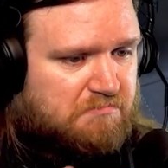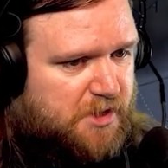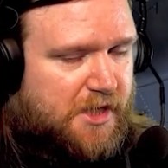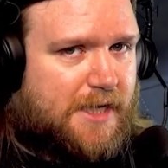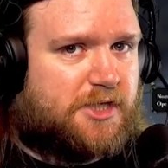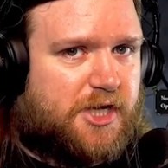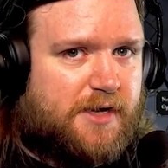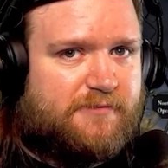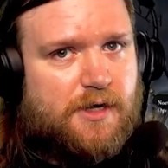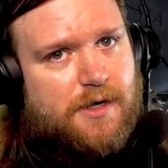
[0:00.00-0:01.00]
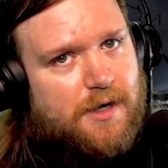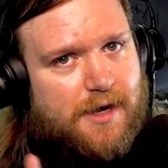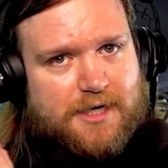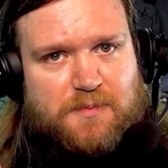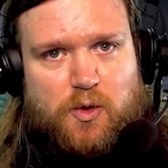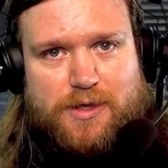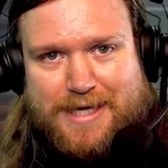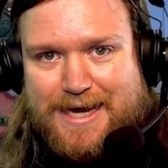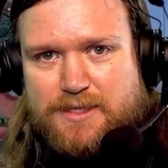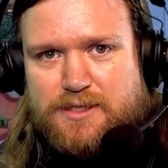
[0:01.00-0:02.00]
take that save,
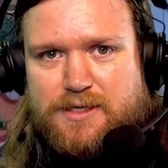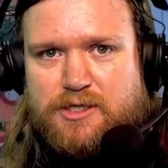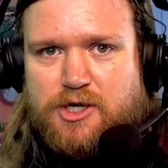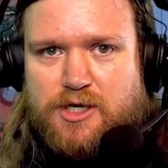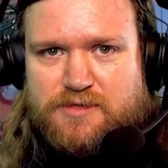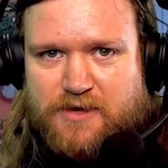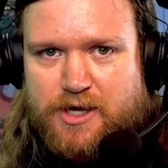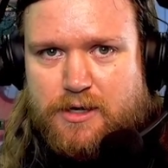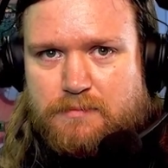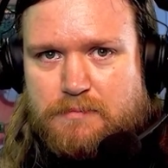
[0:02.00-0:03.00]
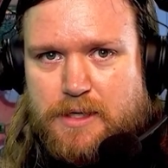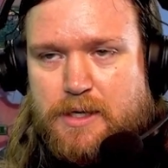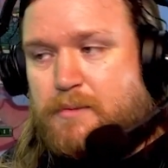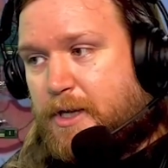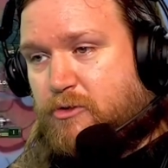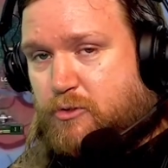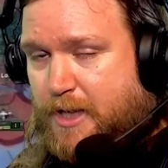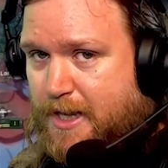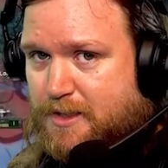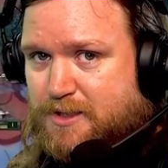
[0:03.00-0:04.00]
export that into Hearts of Iron, play
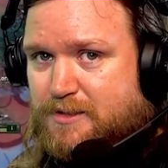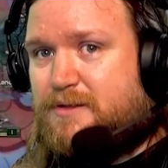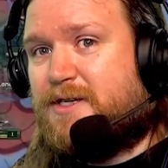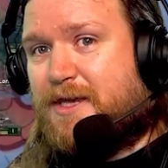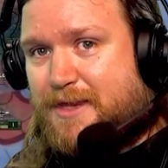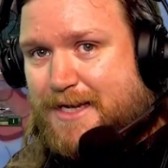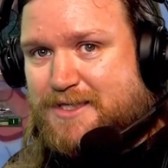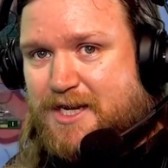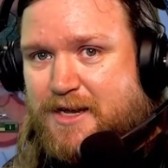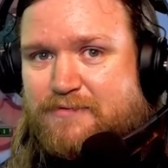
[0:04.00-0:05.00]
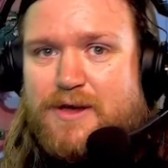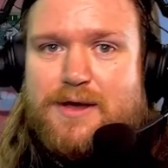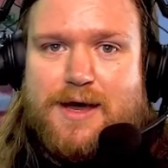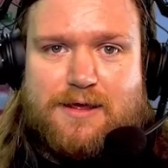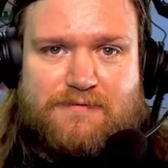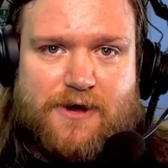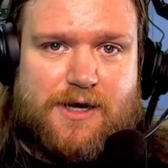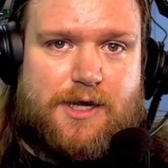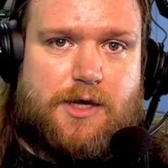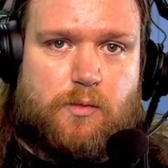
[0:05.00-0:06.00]
through that, take that save, and then
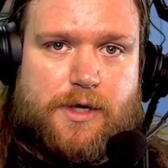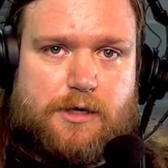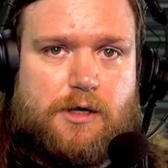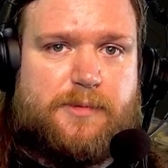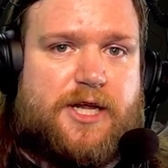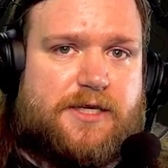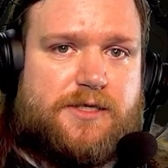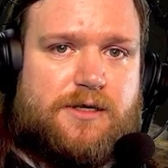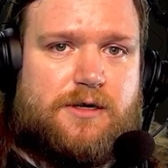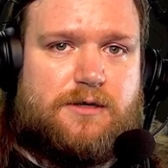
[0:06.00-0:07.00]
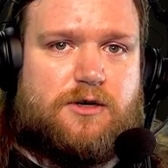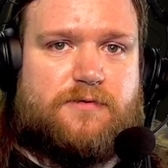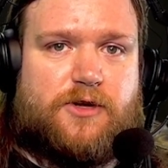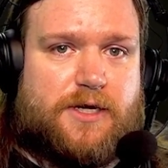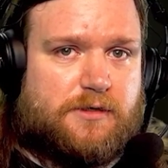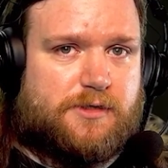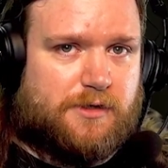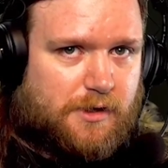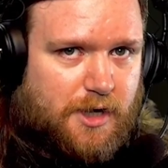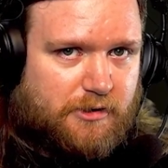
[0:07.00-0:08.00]
finally we culminate over in
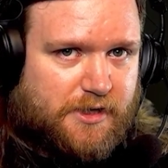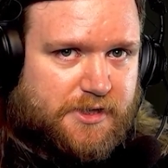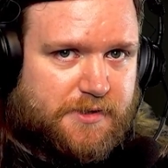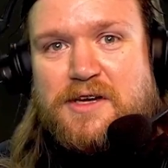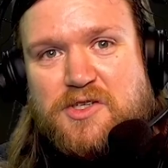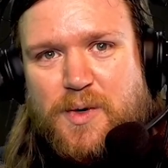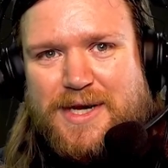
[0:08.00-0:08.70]
Stellaris. So when